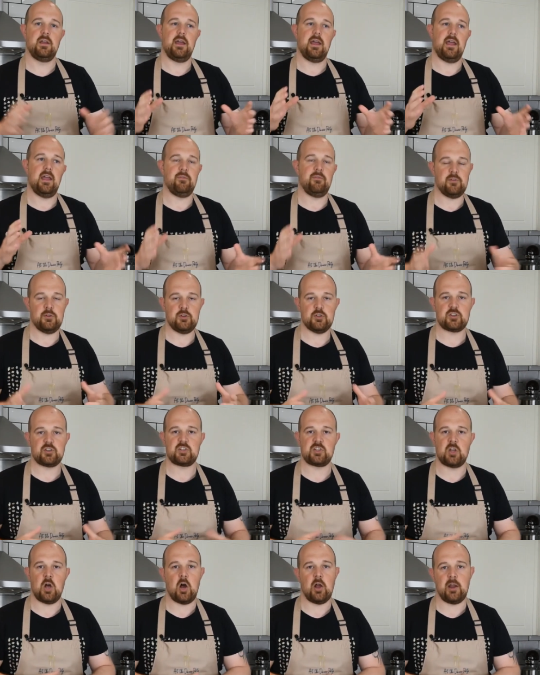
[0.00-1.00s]
if you're just
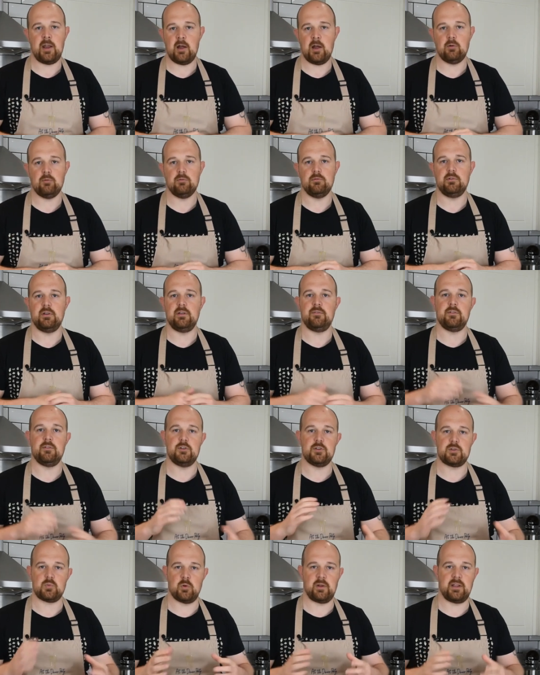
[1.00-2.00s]
starting out, if you
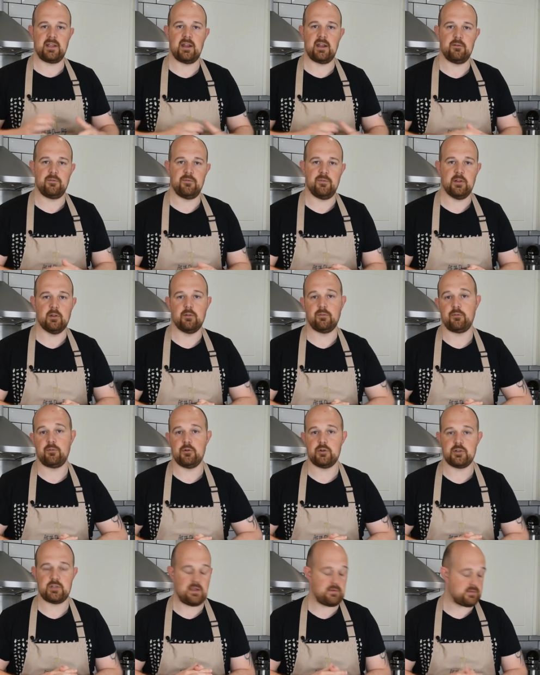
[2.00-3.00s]
just want to get a feel for a
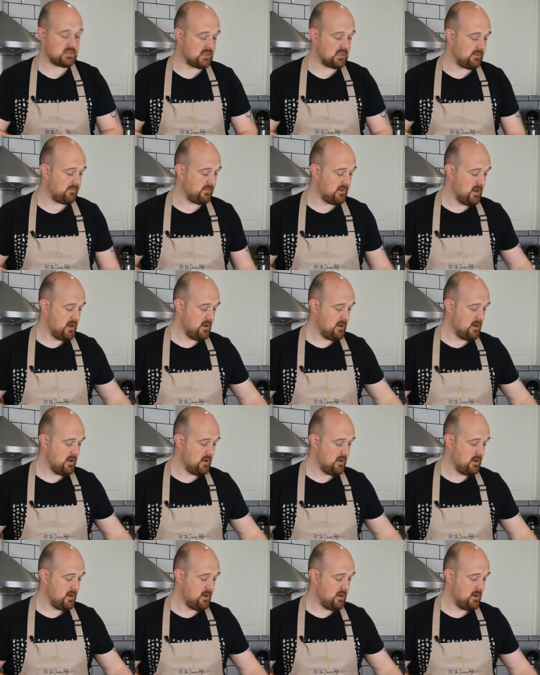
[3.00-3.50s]
chef's knife,